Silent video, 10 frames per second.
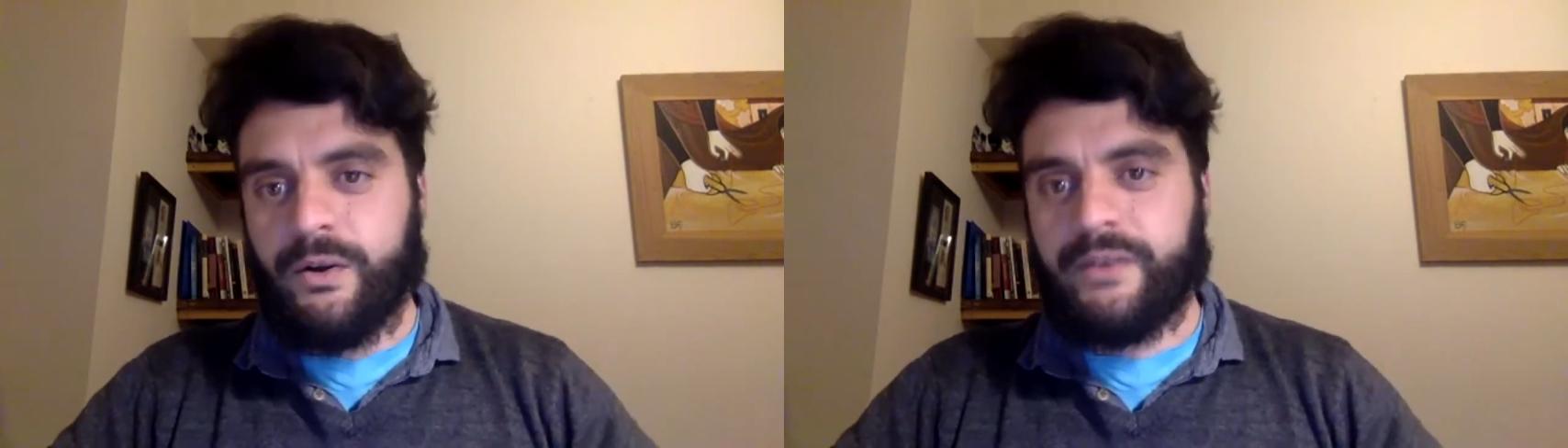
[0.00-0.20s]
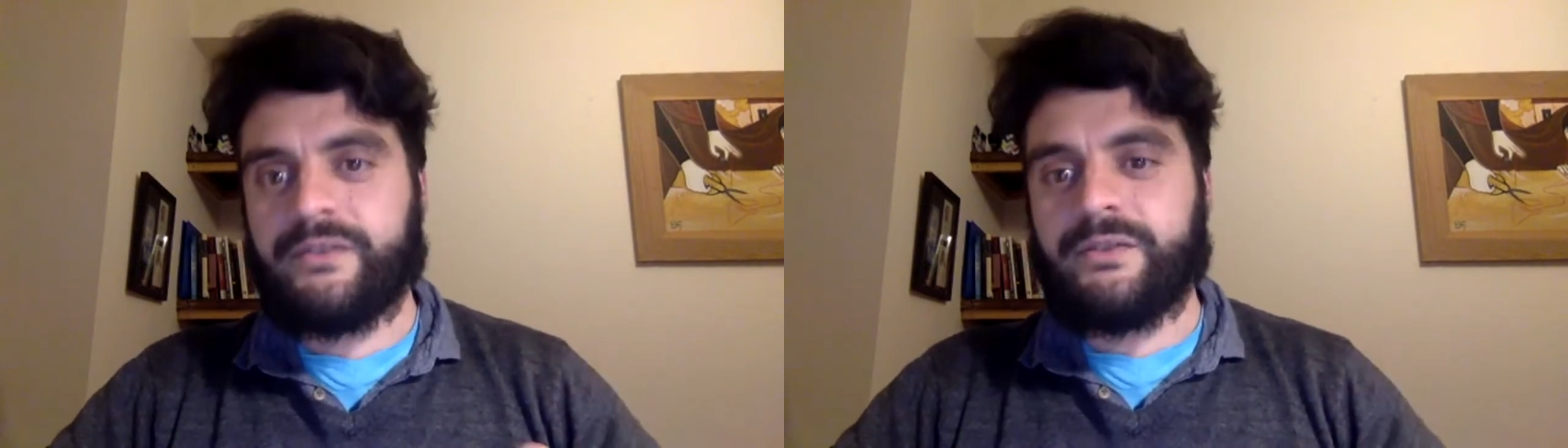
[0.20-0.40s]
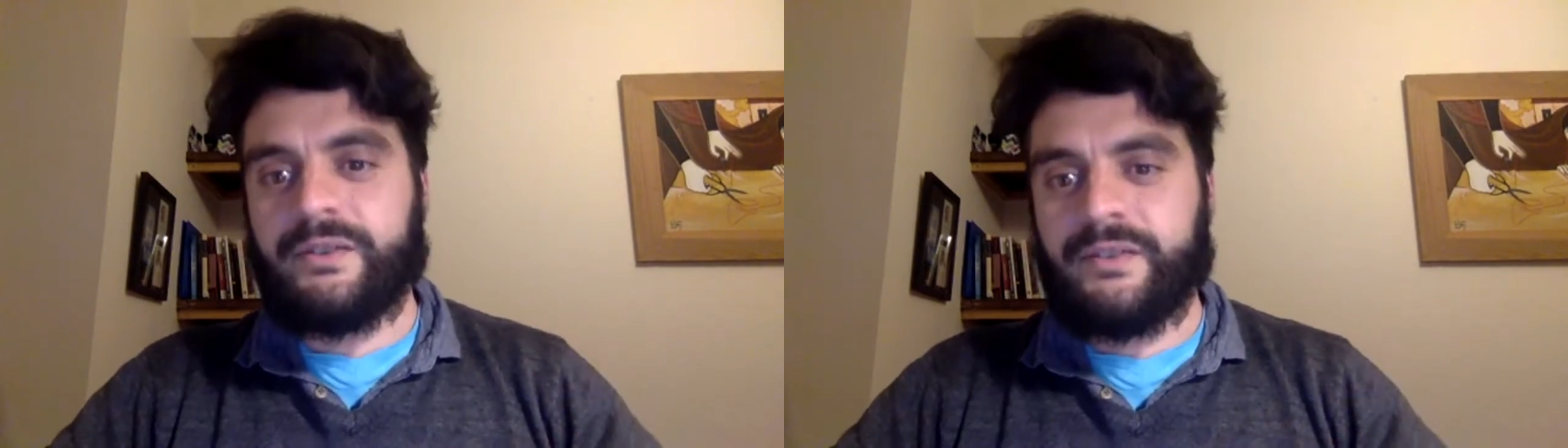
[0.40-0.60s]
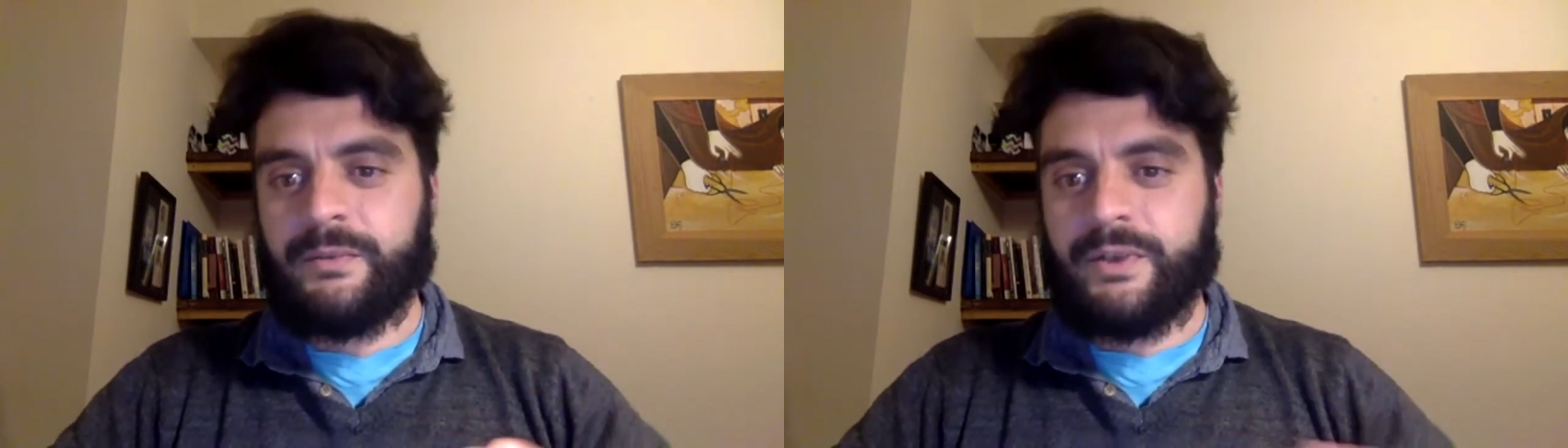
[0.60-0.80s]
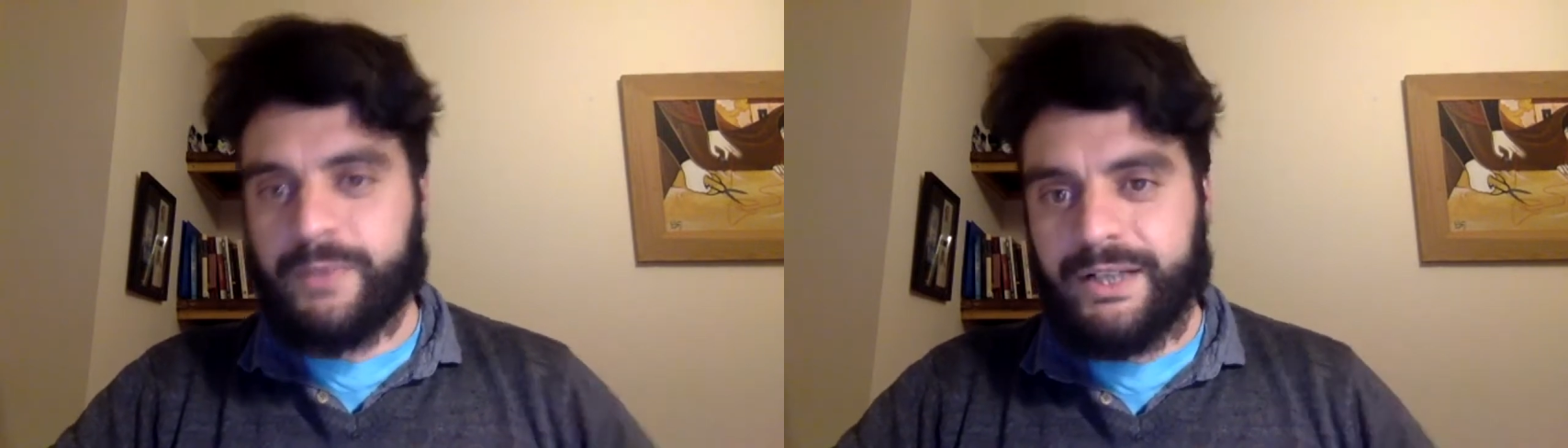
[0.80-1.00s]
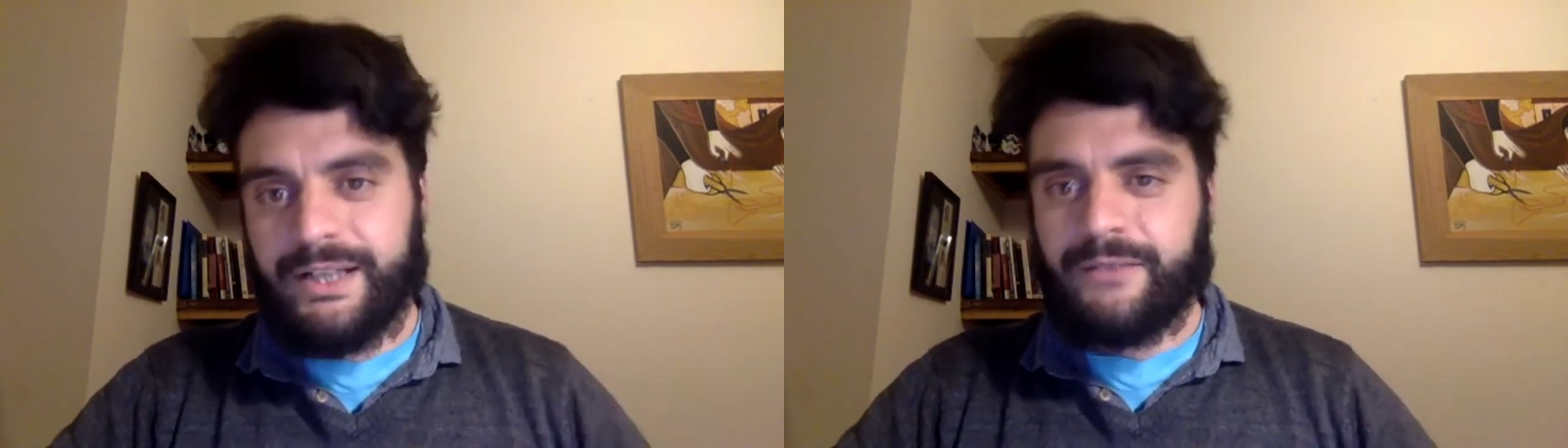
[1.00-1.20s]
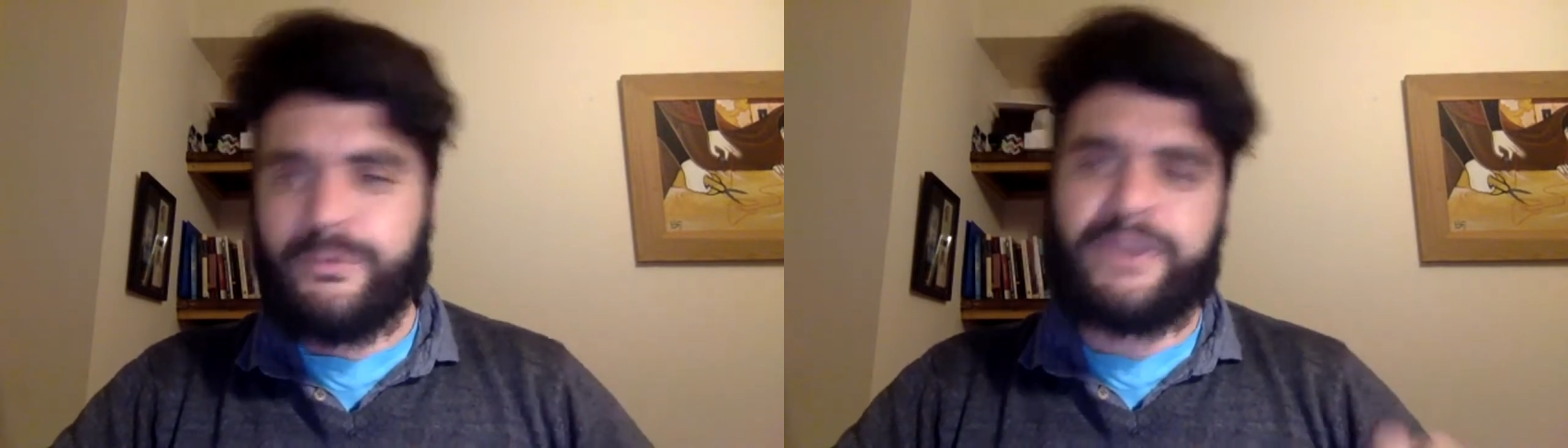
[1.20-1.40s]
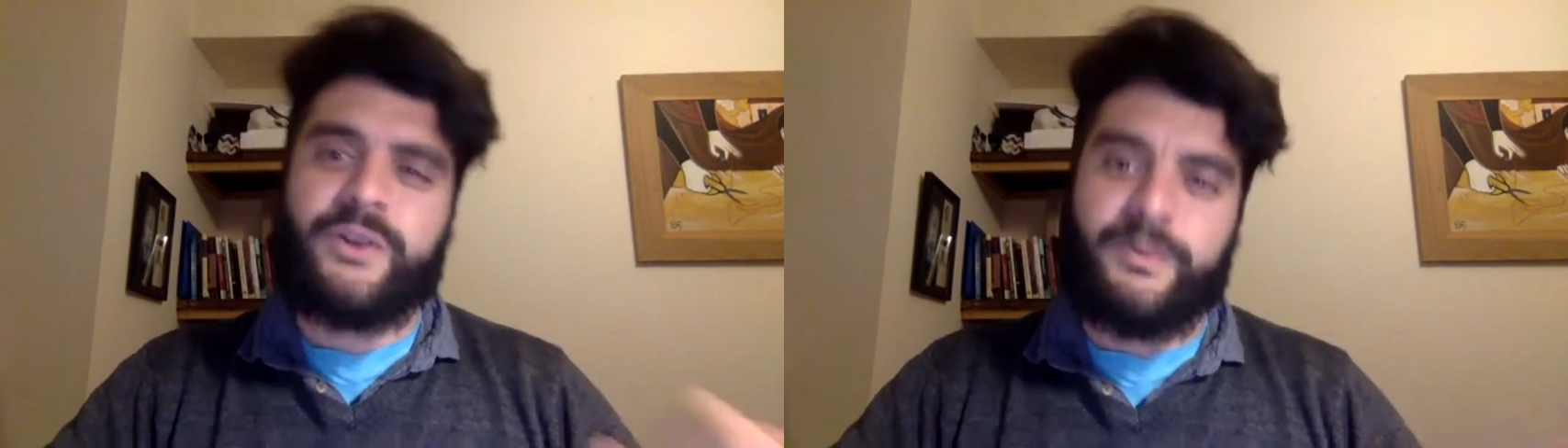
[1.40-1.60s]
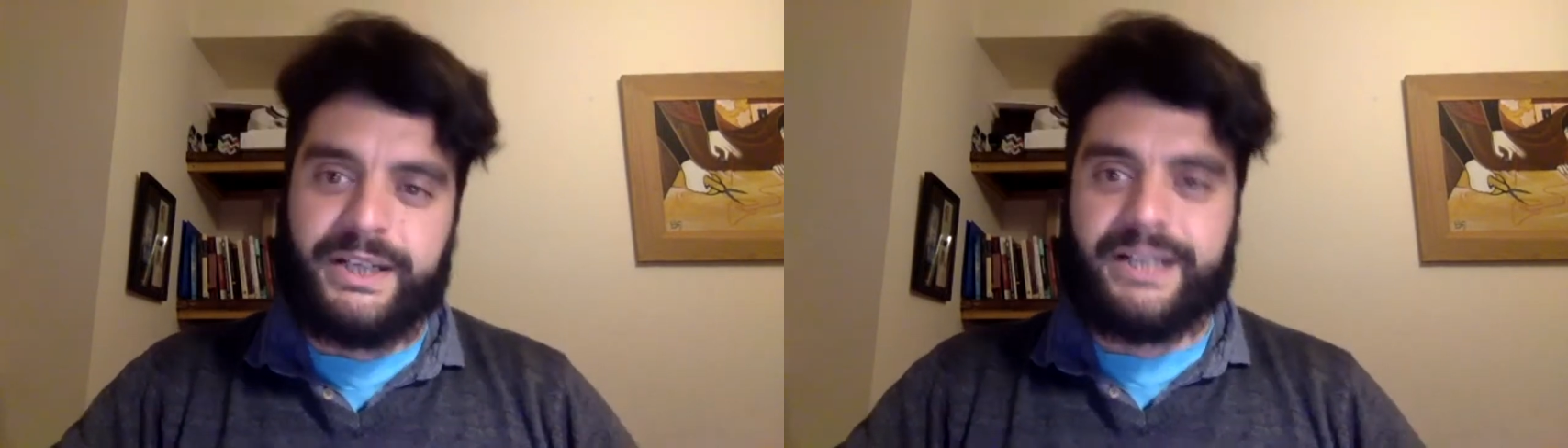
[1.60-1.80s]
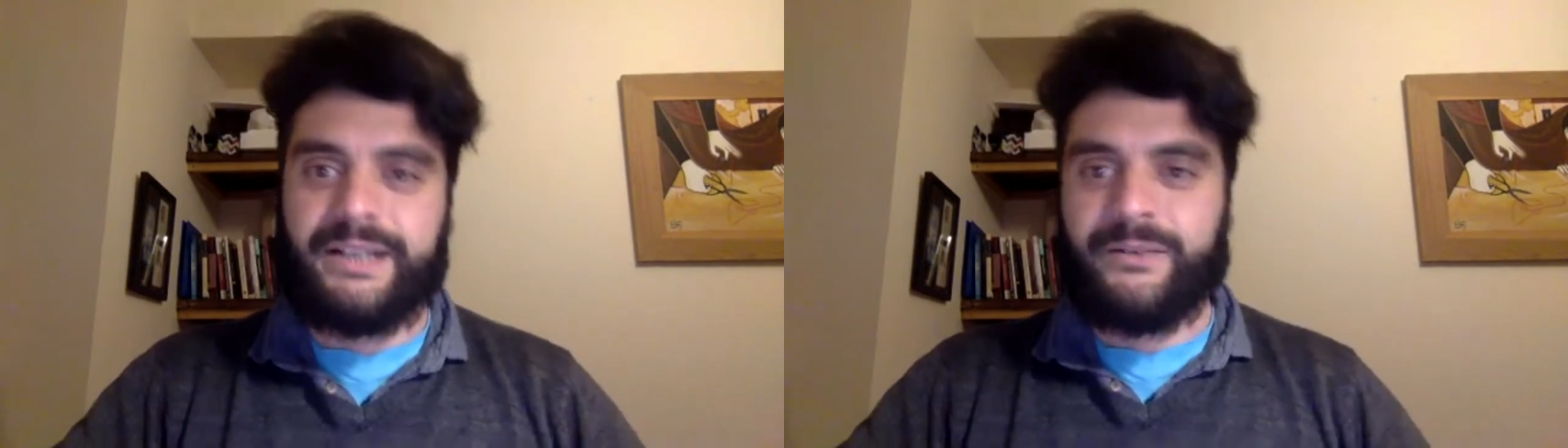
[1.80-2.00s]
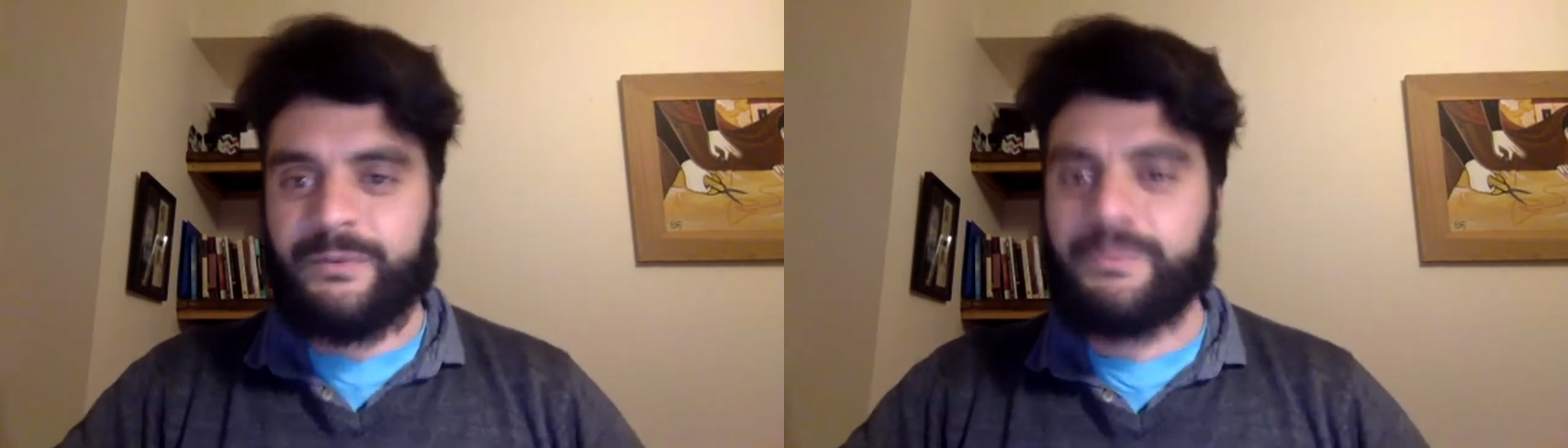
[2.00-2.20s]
Because you're doing something completely, well, not completely different,